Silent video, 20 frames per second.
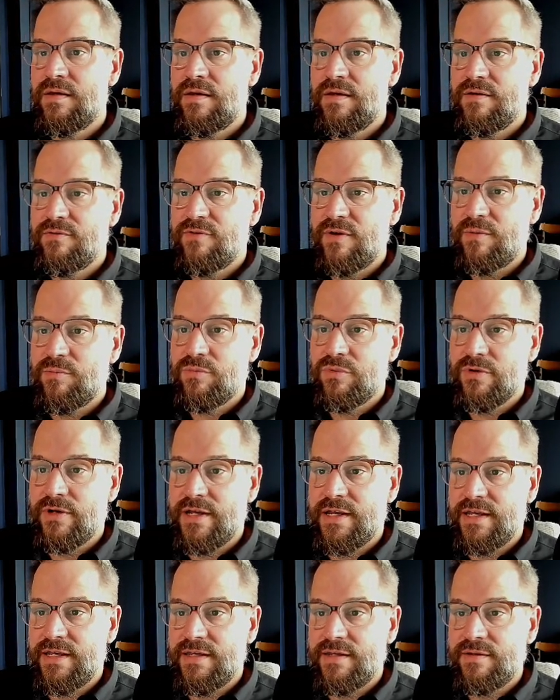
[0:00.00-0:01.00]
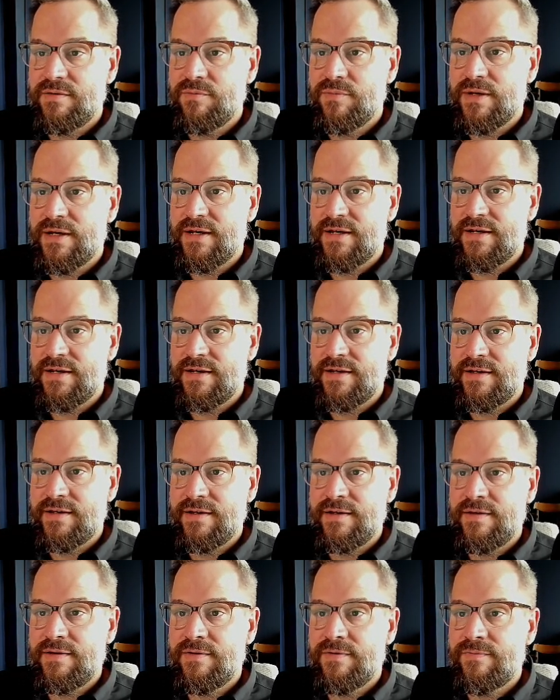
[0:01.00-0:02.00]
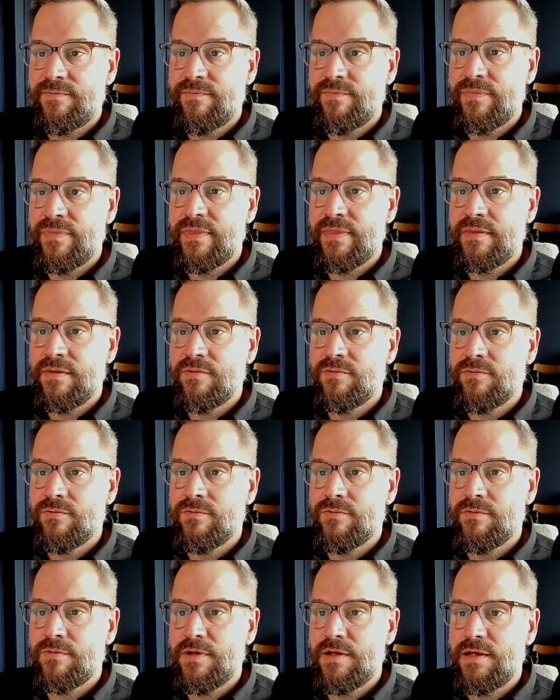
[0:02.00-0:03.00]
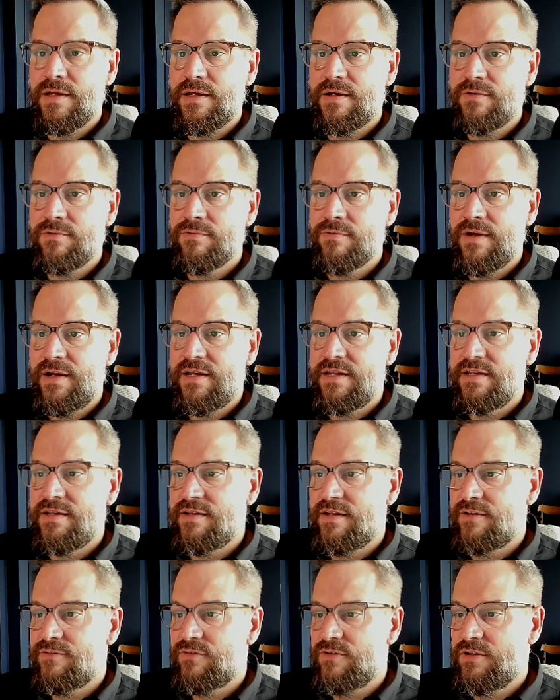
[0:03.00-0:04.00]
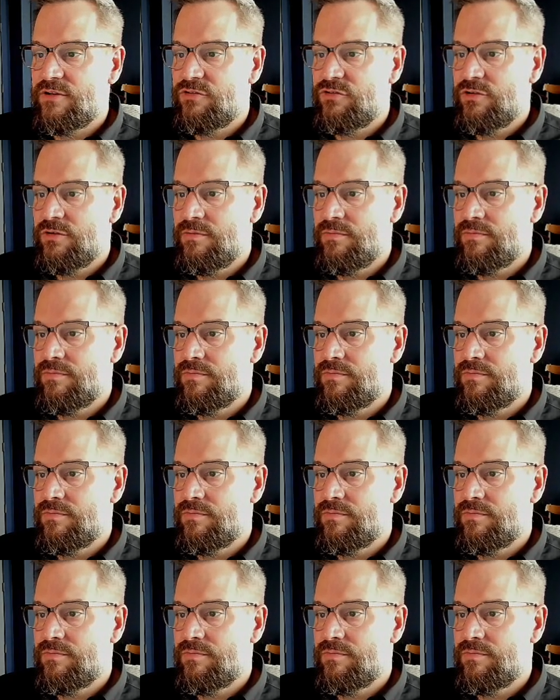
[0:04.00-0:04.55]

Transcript: If I bring in my running definition,